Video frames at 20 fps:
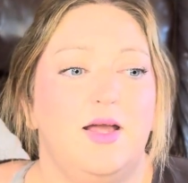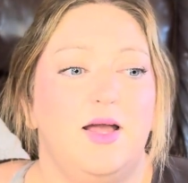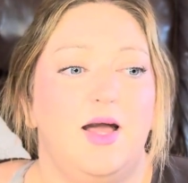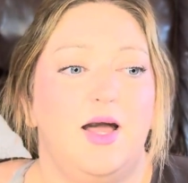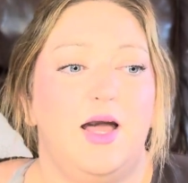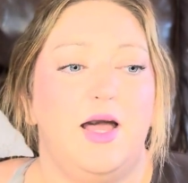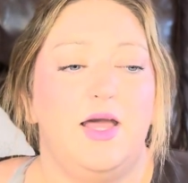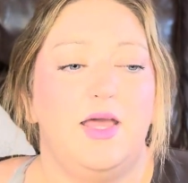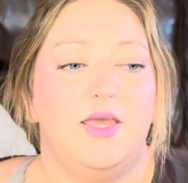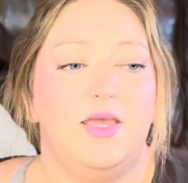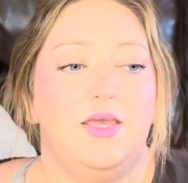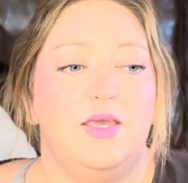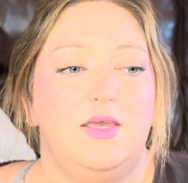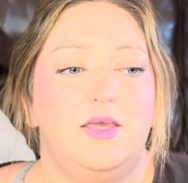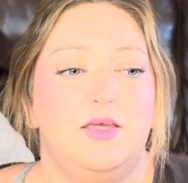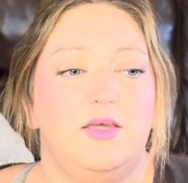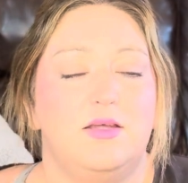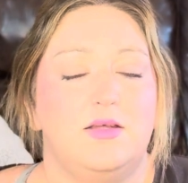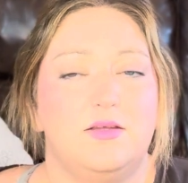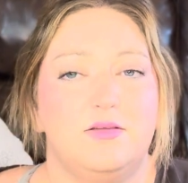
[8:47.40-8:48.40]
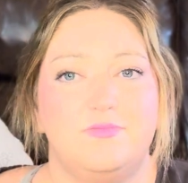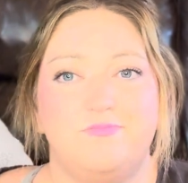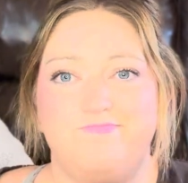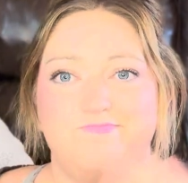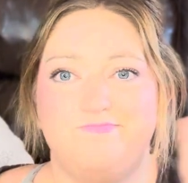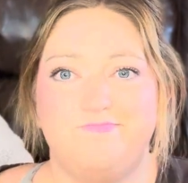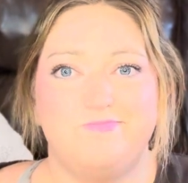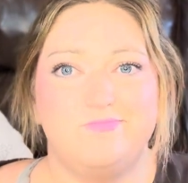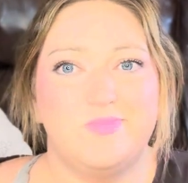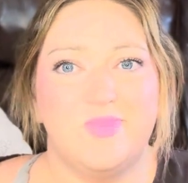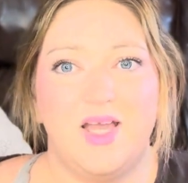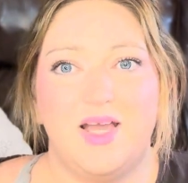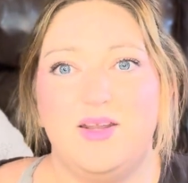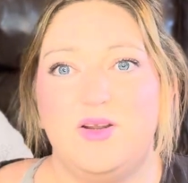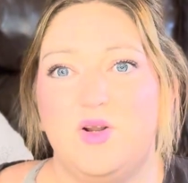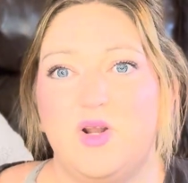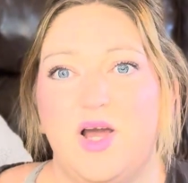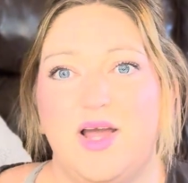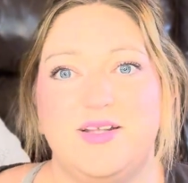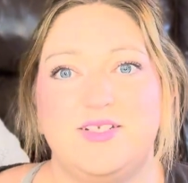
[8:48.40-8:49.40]
I, I
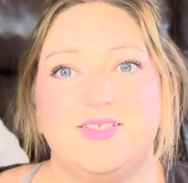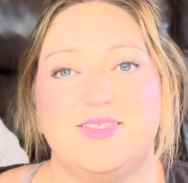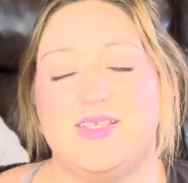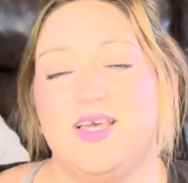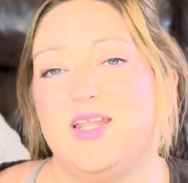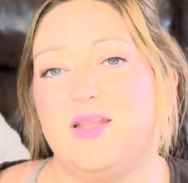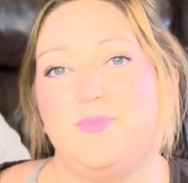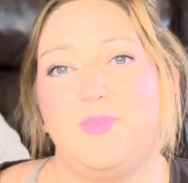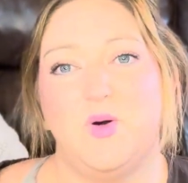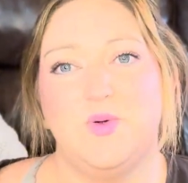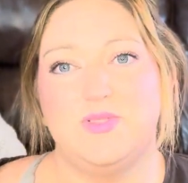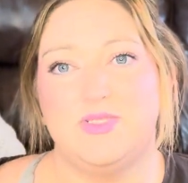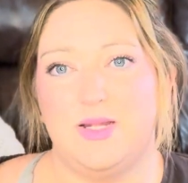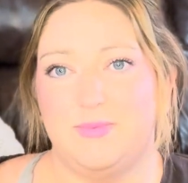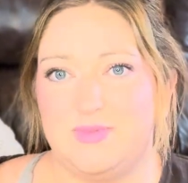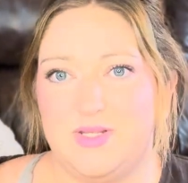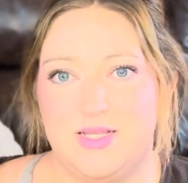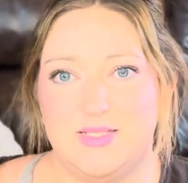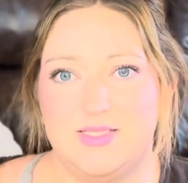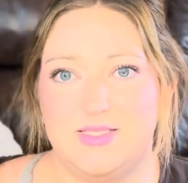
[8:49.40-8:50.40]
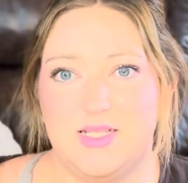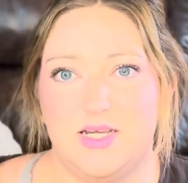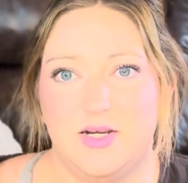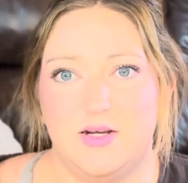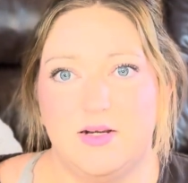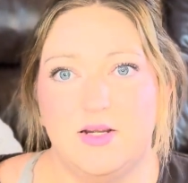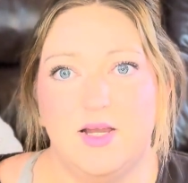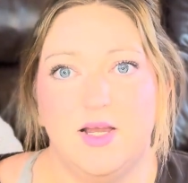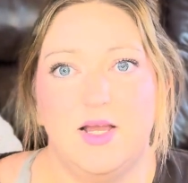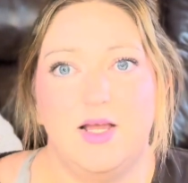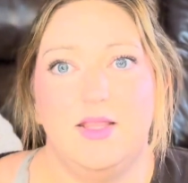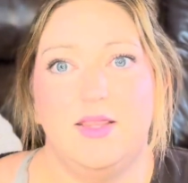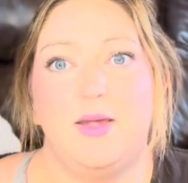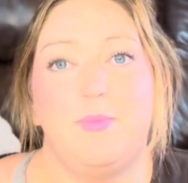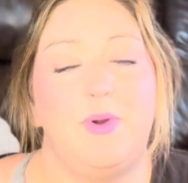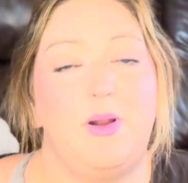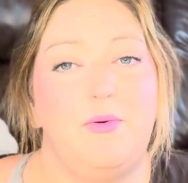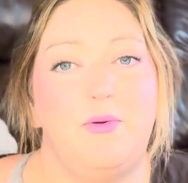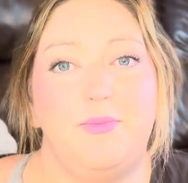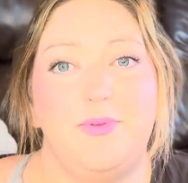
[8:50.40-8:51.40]
don't know. I just kind of post updates there. That
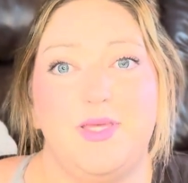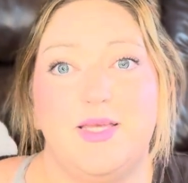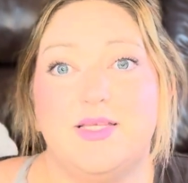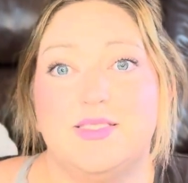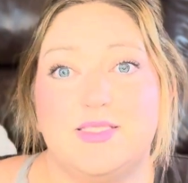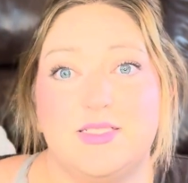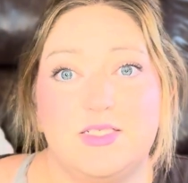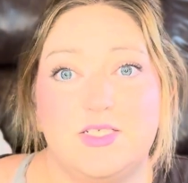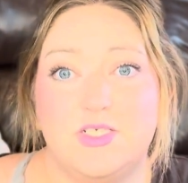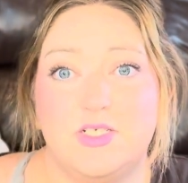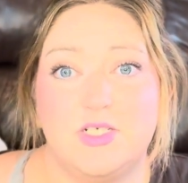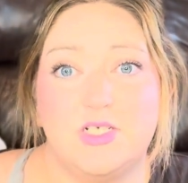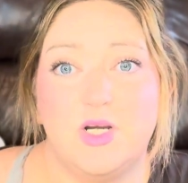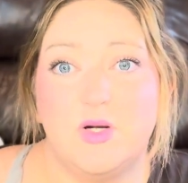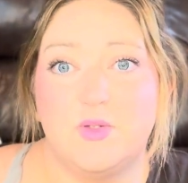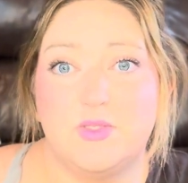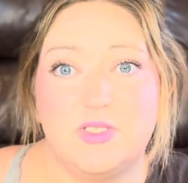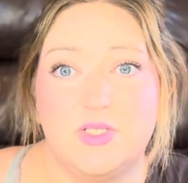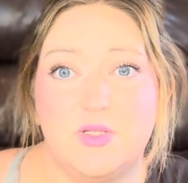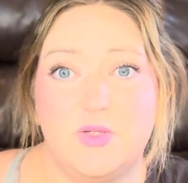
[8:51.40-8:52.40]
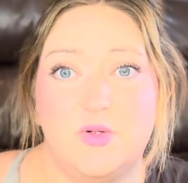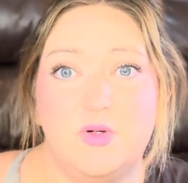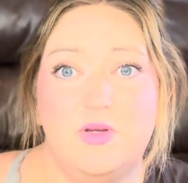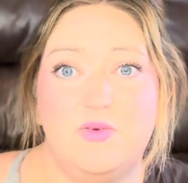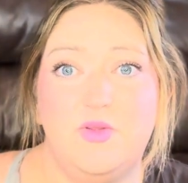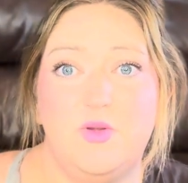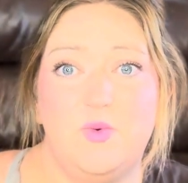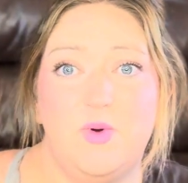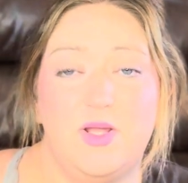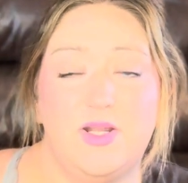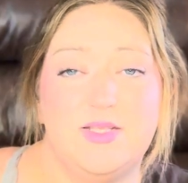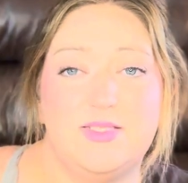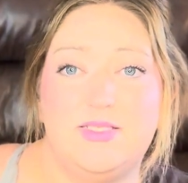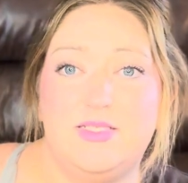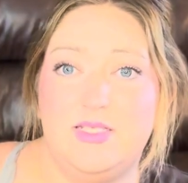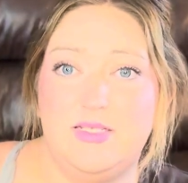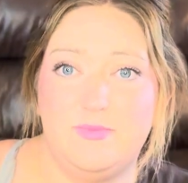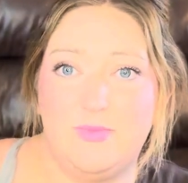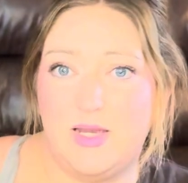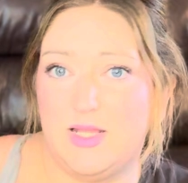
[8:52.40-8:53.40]
probably isn't your go-to if you want to
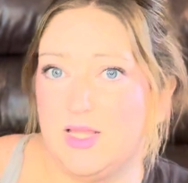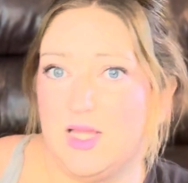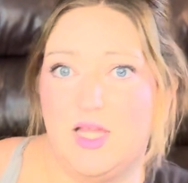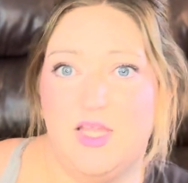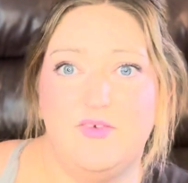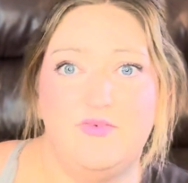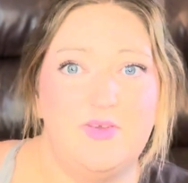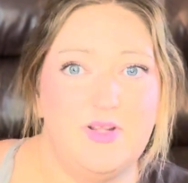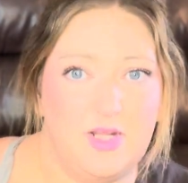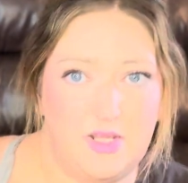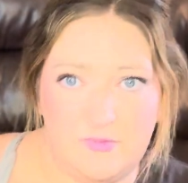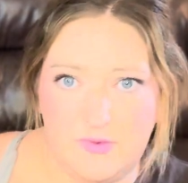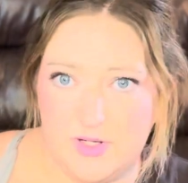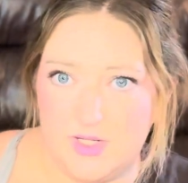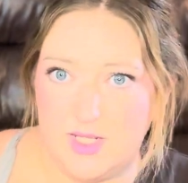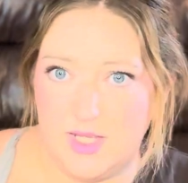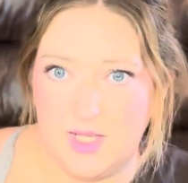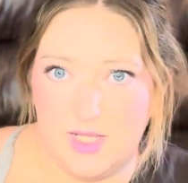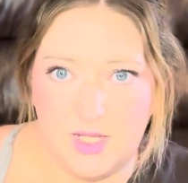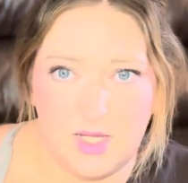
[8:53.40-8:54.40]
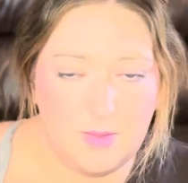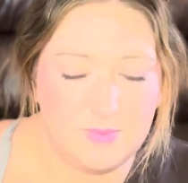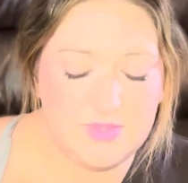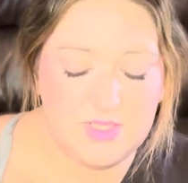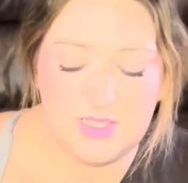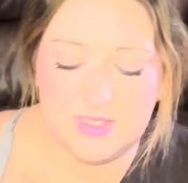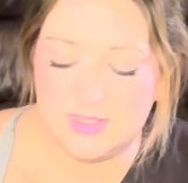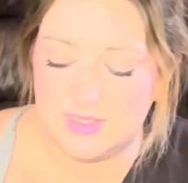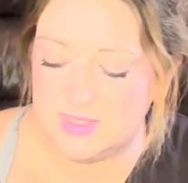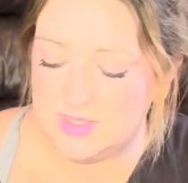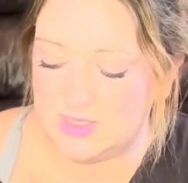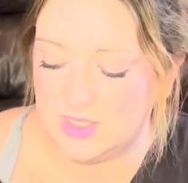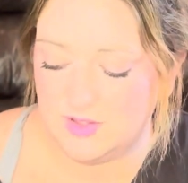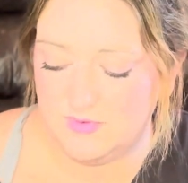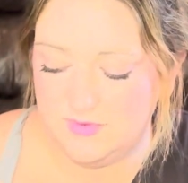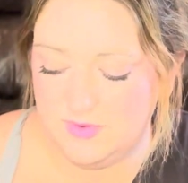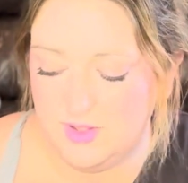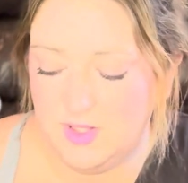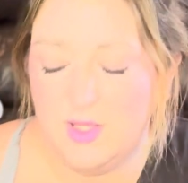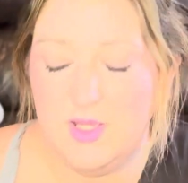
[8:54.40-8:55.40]
see my life and everyday update
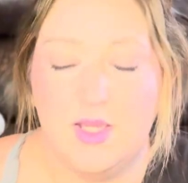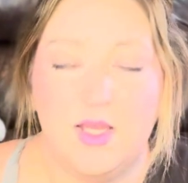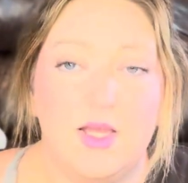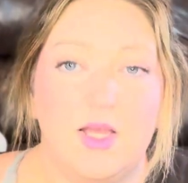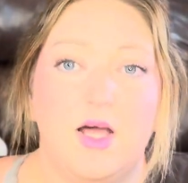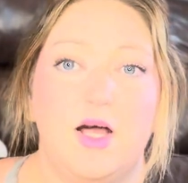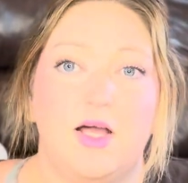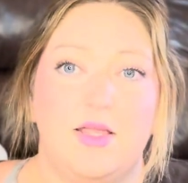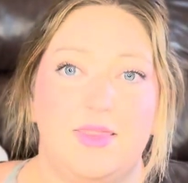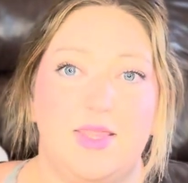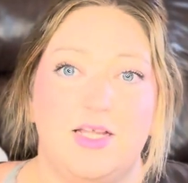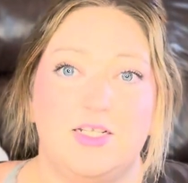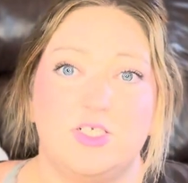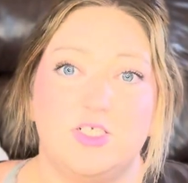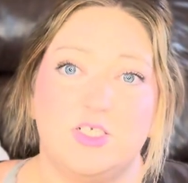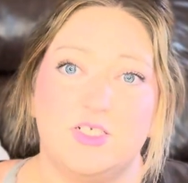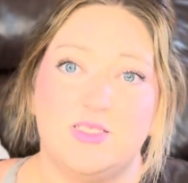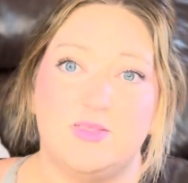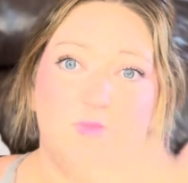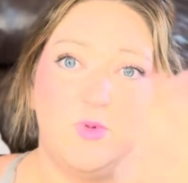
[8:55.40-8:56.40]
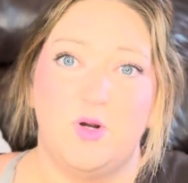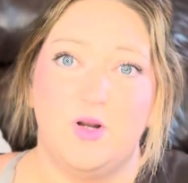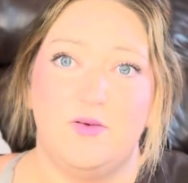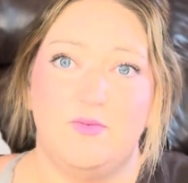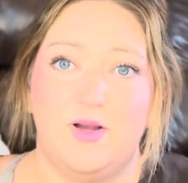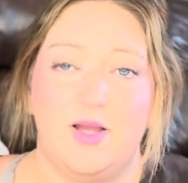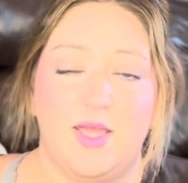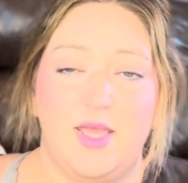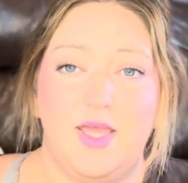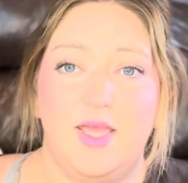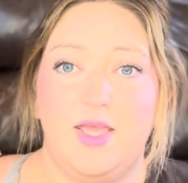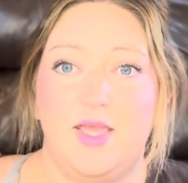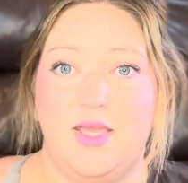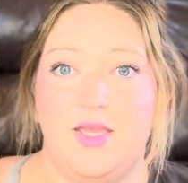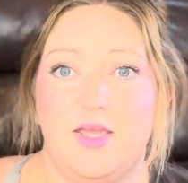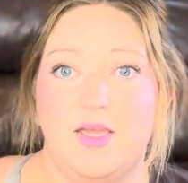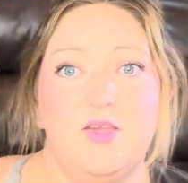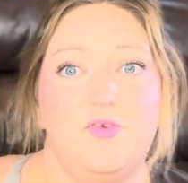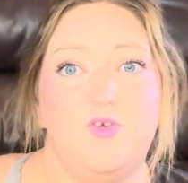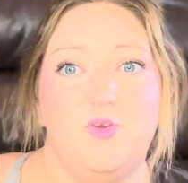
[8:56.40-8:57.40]
stuff. That's just more of a,
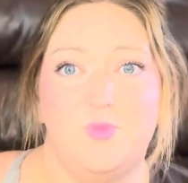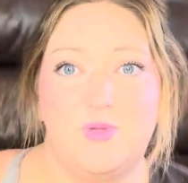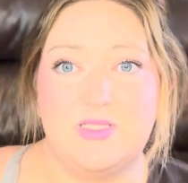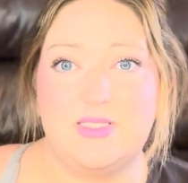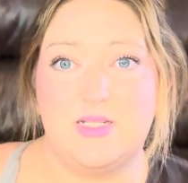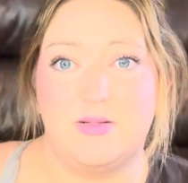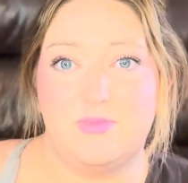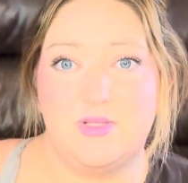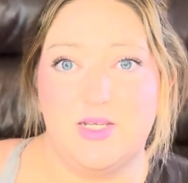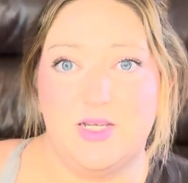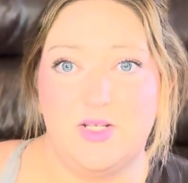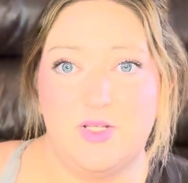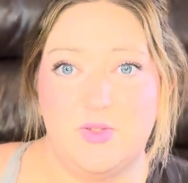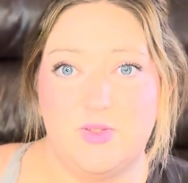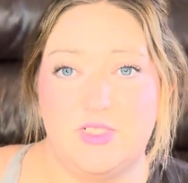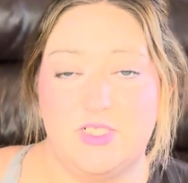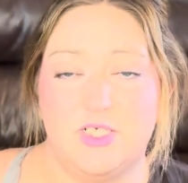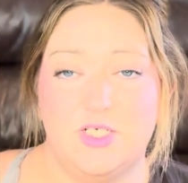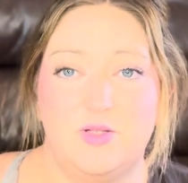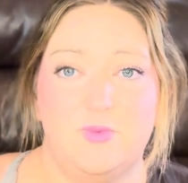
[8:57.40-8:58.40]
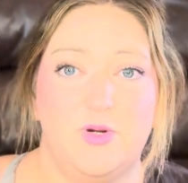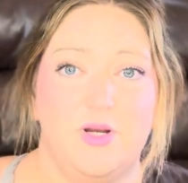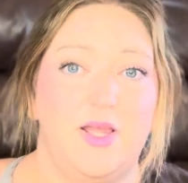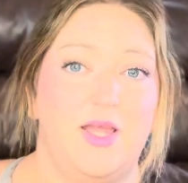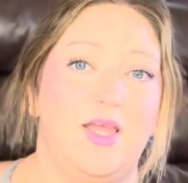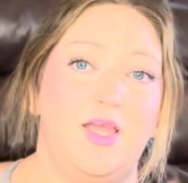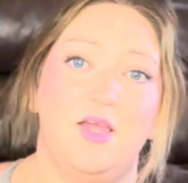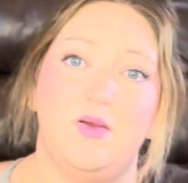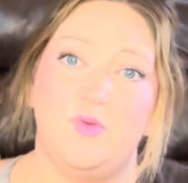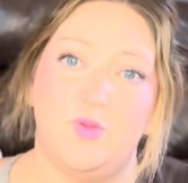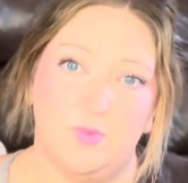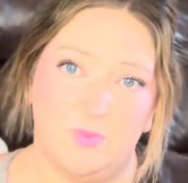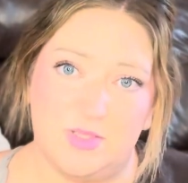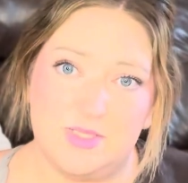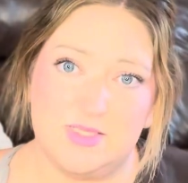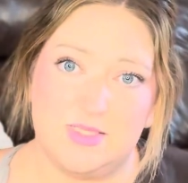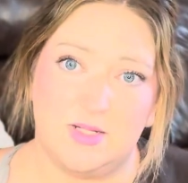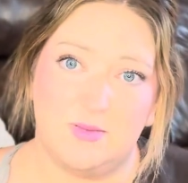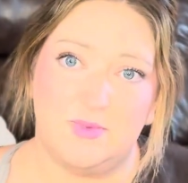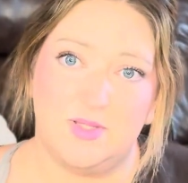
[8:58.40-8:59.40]
hey, if you missed something on YouTube or hey, if you
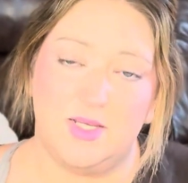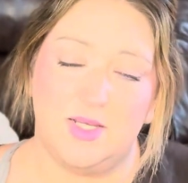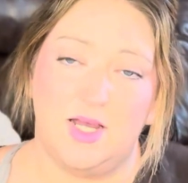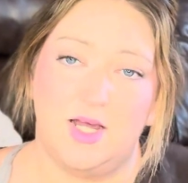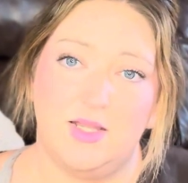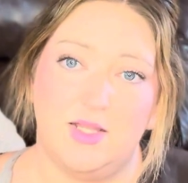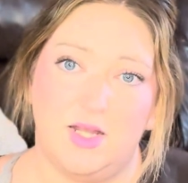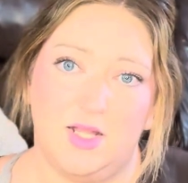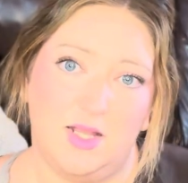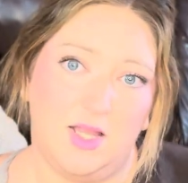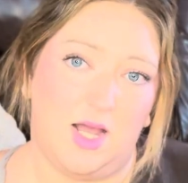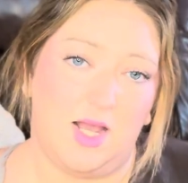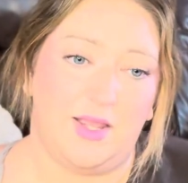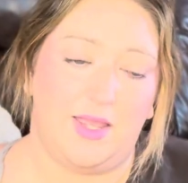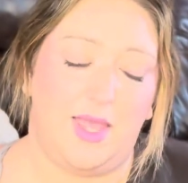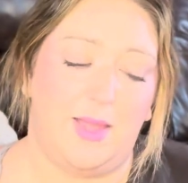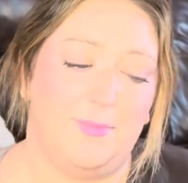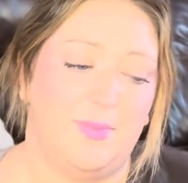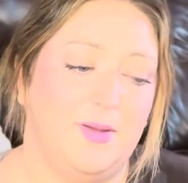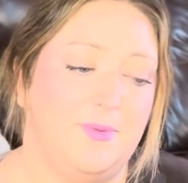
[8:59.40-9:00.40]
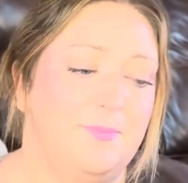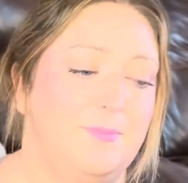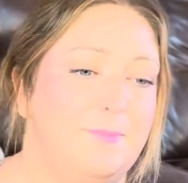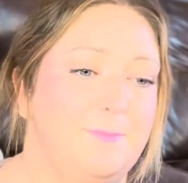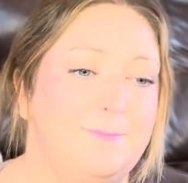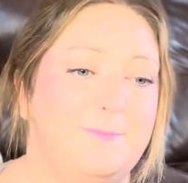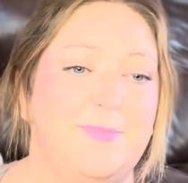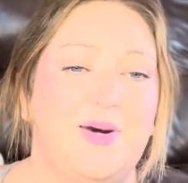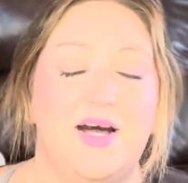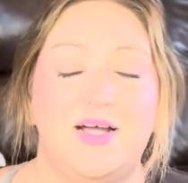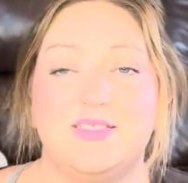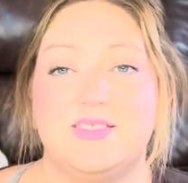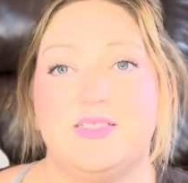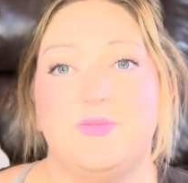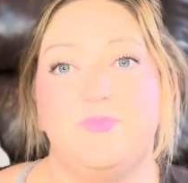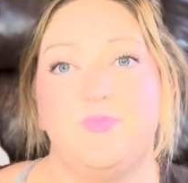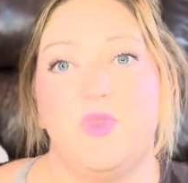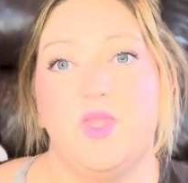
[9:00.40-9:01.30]
missed something on the clock app. But